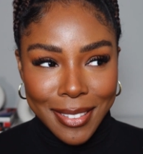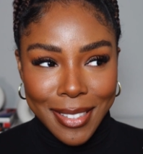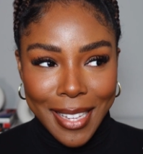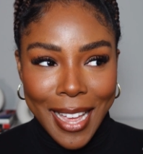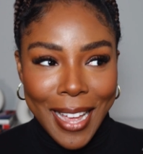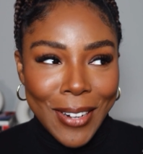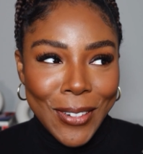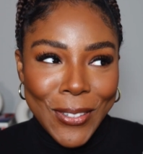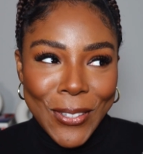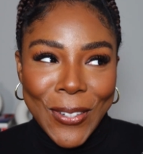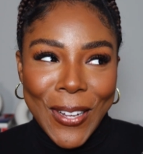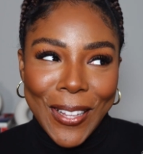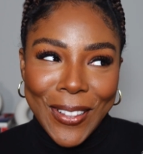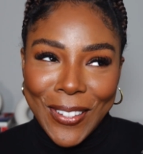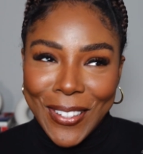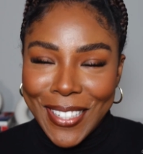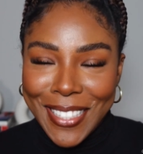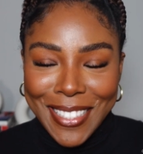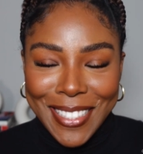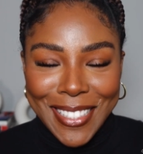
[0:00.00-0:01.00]
I don't know how
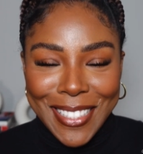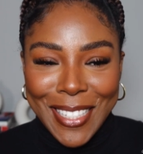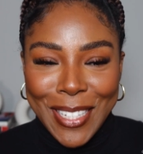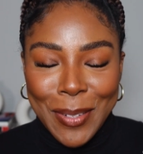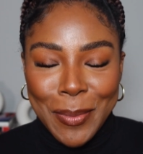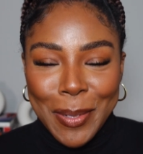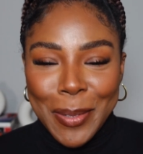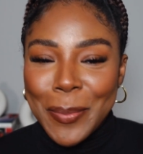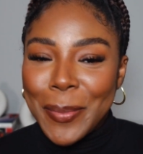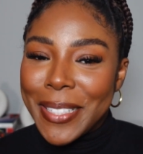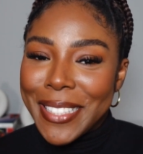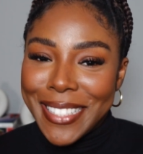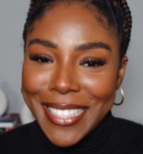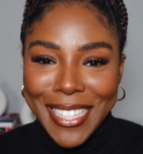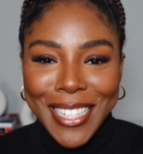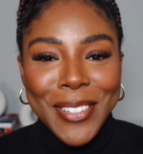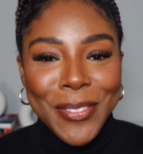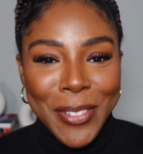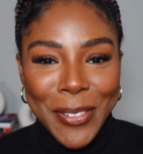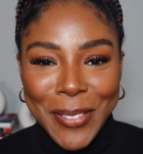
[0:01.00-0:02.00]
long this is going to be, but
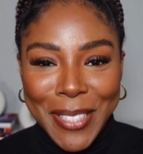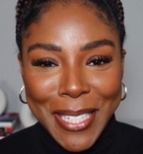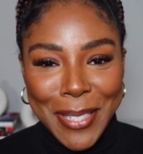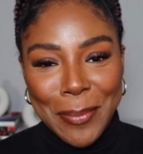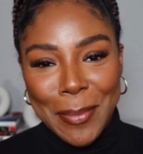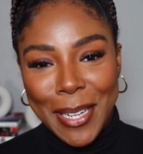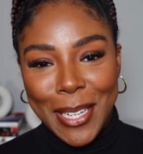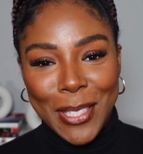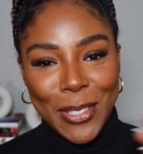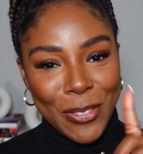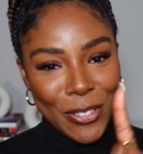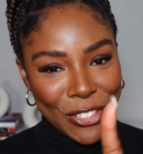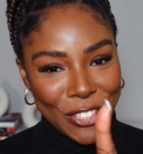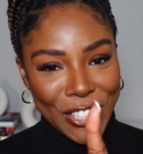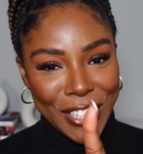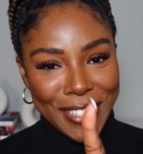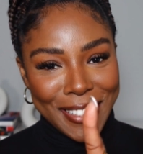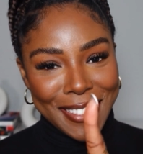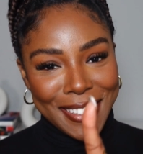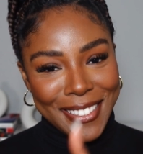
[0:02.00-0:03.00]
10 to 15 minutes for
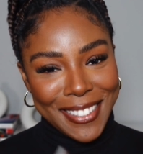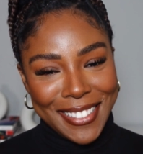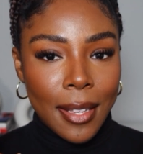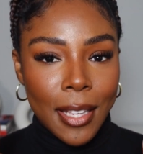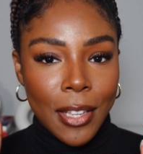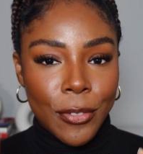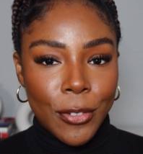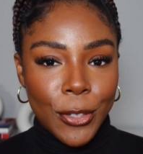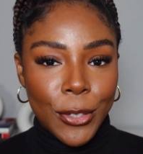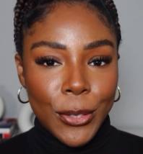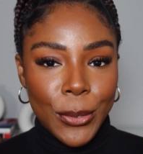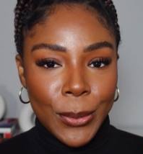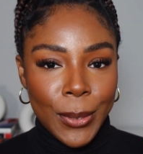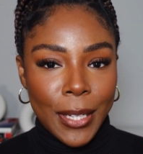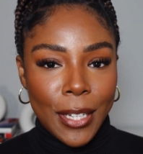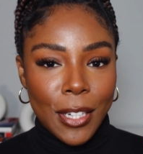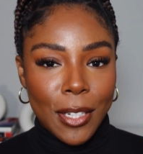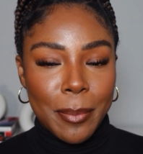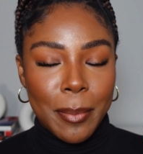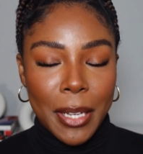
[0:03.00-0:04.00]
sure. If you're new
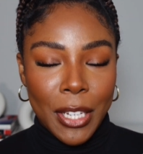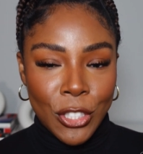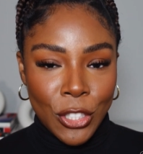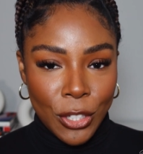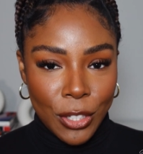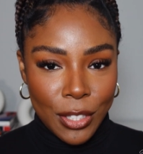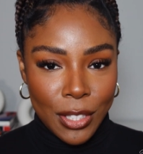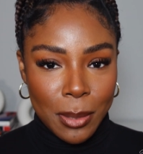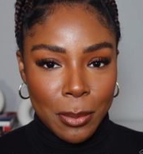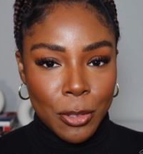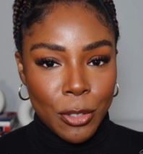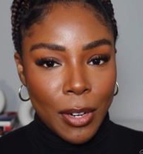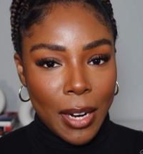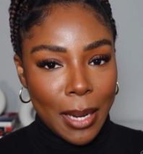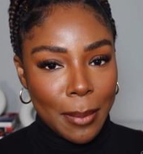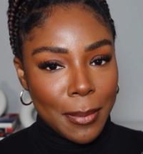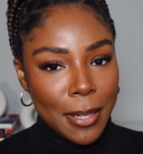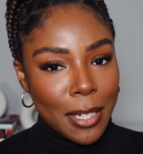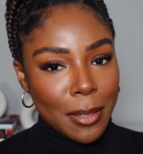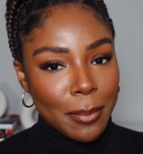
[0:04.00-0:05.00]
here, make sure you
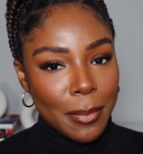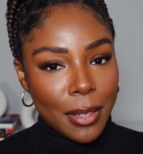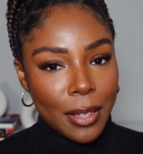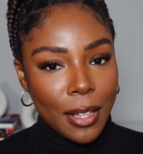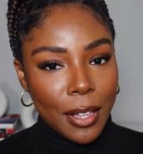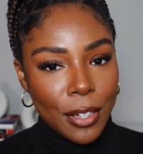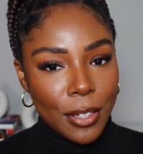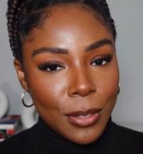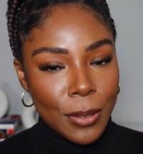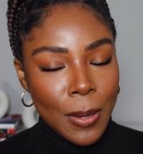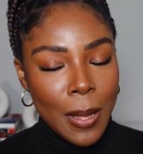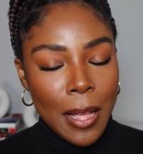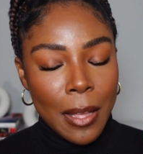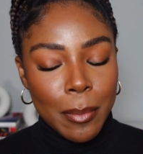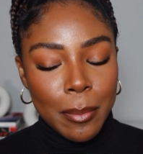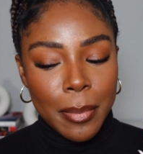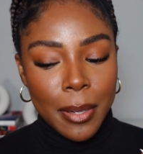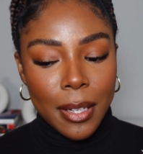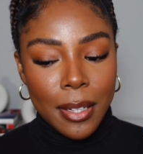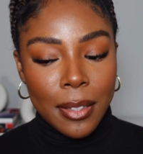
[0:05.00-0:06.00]
subscribe down below,
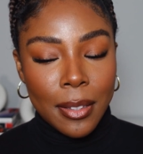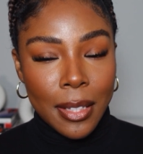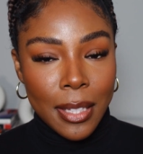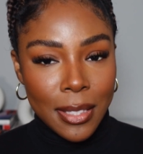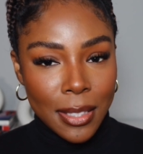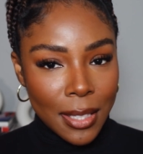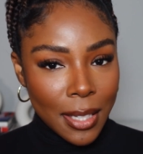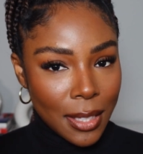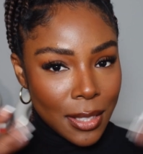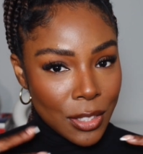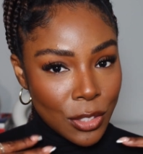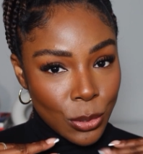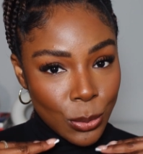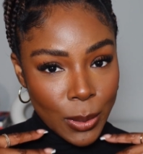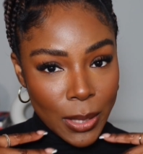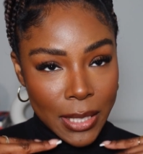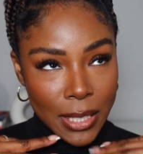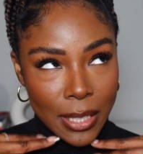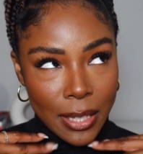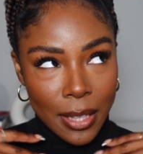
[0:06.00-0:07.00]
but let's get into
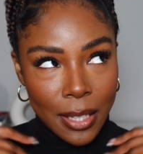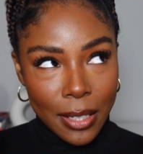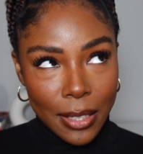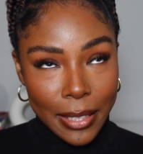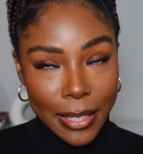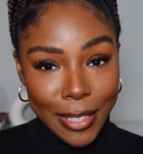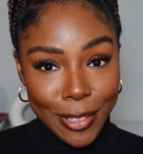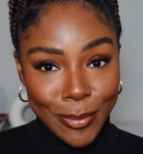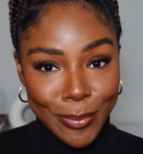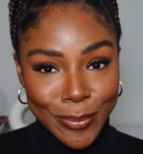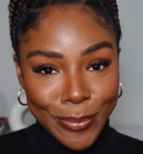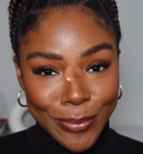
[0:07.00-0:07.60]
this look.